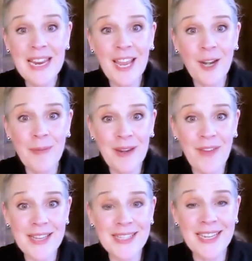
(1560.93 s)
intermittent
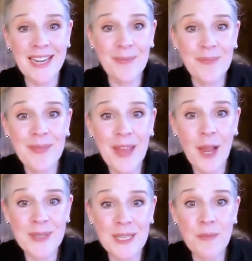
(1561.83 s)
fasting
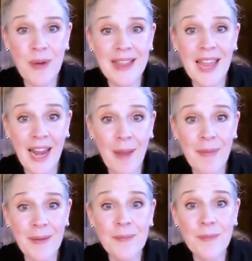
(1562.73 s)
helps us break that
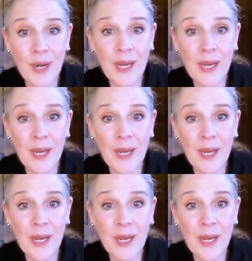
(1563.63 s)
habit pretty